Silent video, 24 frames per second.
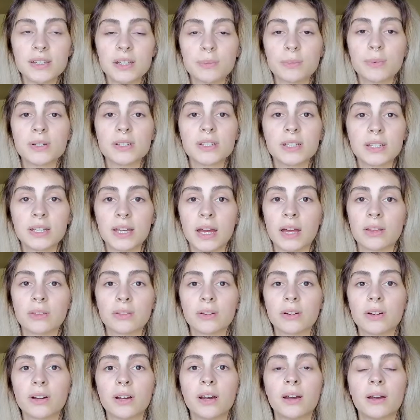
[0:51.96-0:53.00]
to put
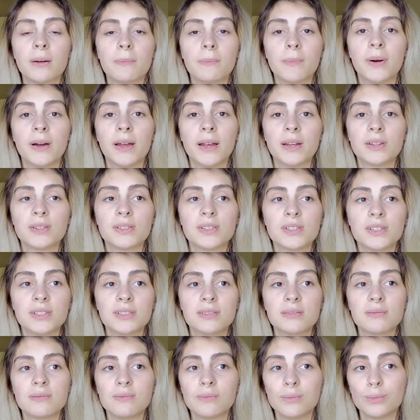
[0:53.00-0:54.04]
together, but it
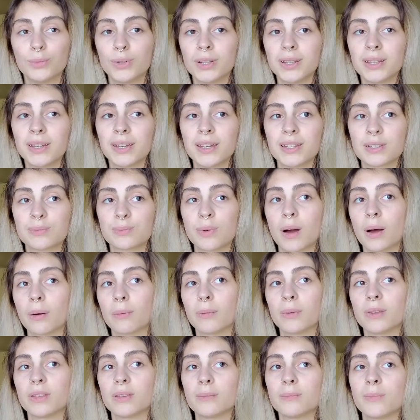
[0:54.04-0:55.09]
just really is
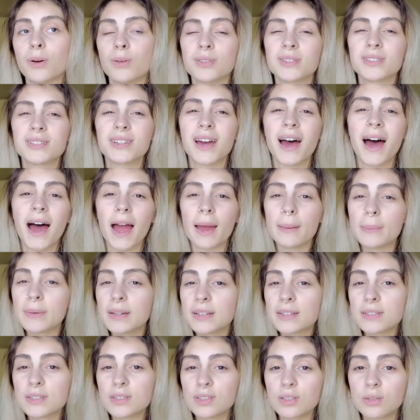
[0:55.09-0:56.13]
probably the most time
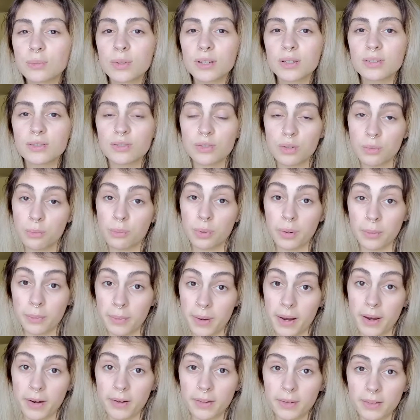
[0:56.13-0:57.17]
consuming to
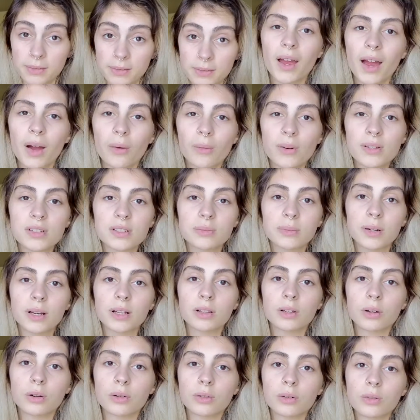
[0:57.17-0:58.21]
prepare. I went to my
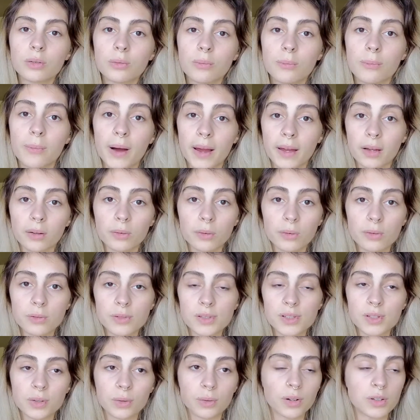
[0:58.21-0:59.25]
local
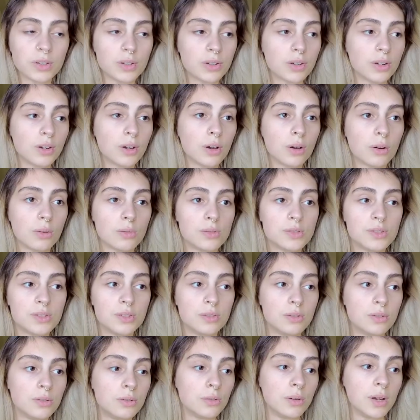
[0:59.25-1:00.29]
Michael's, or you could go
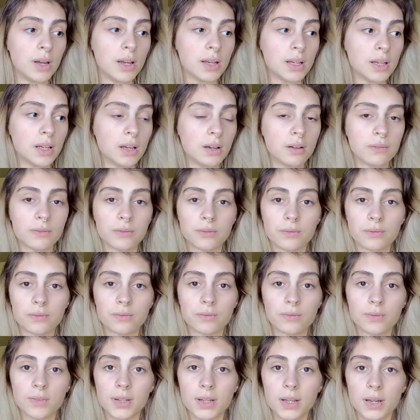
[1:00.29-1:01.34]
to any of
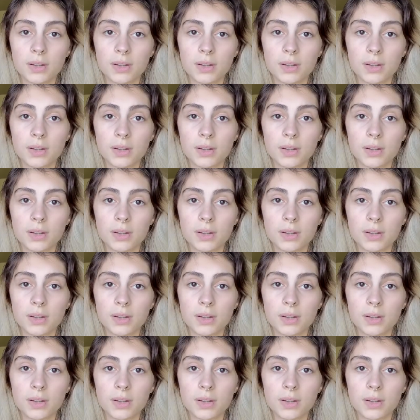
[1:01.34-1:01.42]
the